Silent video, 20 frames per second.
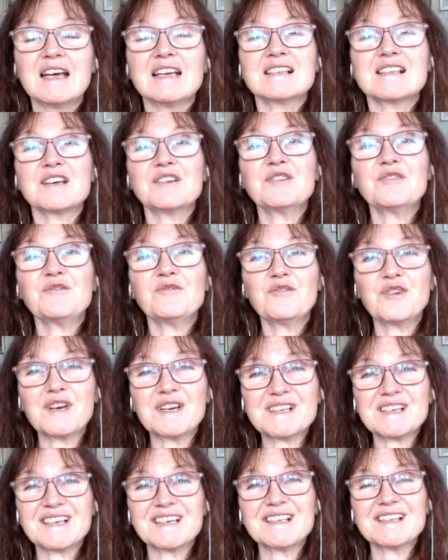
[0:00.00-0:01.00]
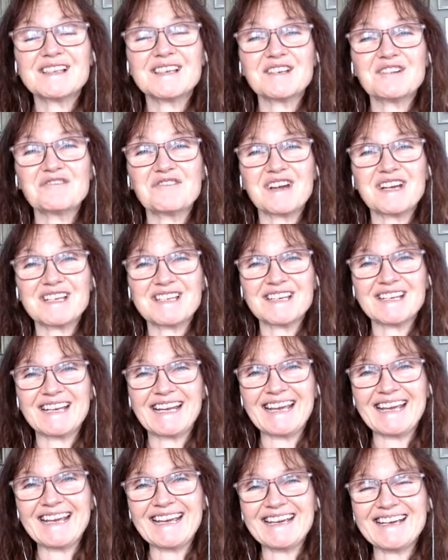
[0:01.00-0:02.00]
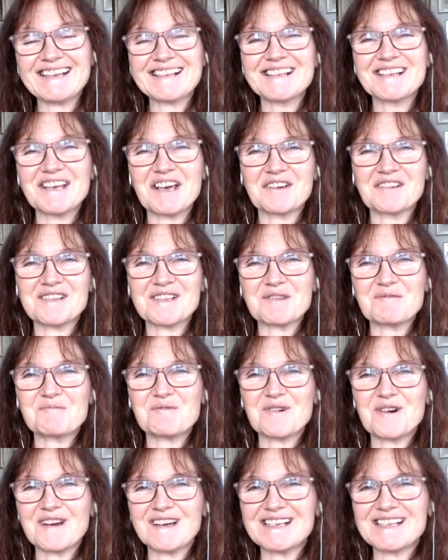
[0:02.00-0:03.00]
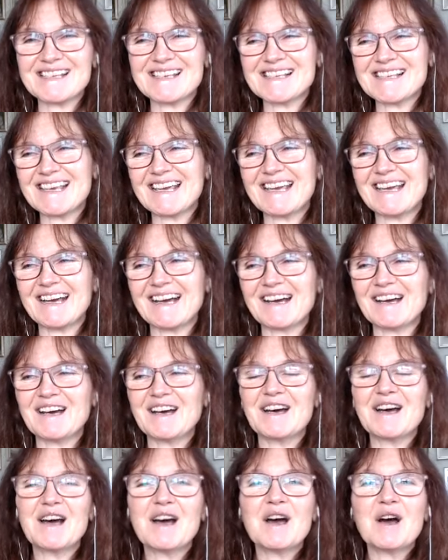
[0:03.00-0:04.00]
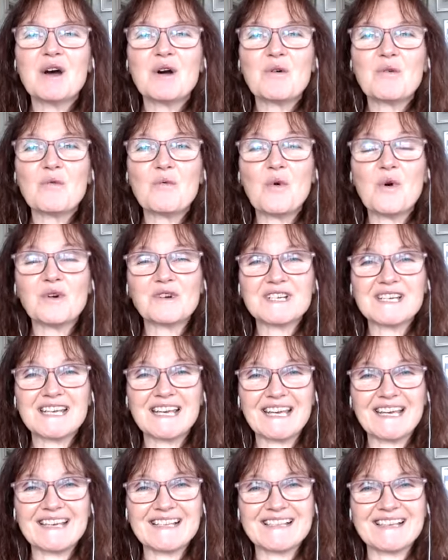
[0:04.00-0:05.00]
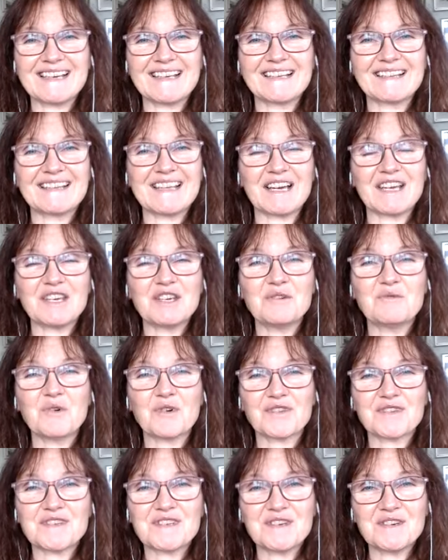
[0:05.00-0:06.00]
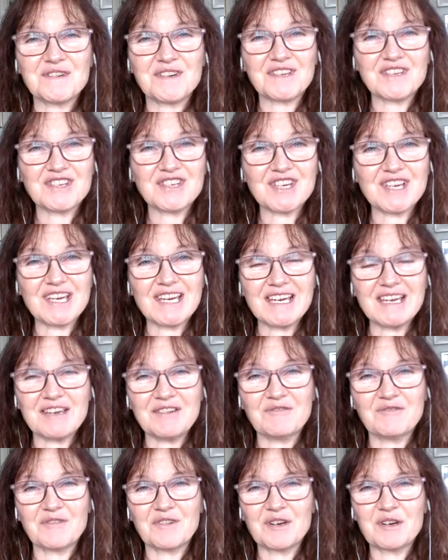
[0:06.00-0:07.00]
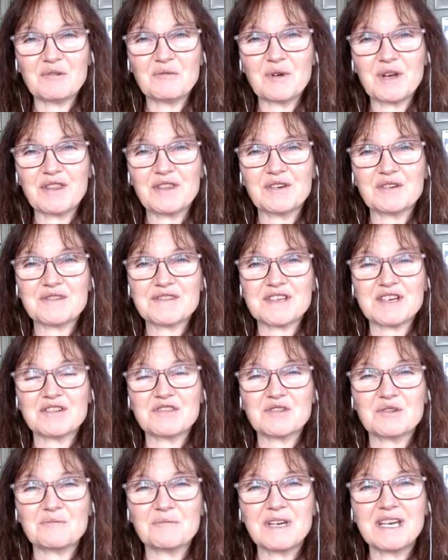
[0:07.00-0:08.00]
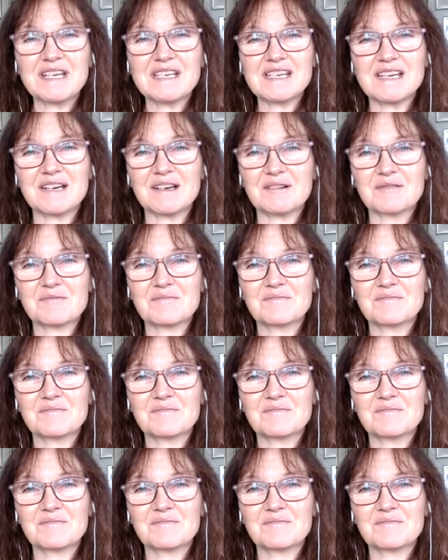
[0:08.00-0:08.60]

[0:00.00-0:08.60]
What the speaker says: So the first consideration is, no surprises here, what is it that you want to achieve with your social media?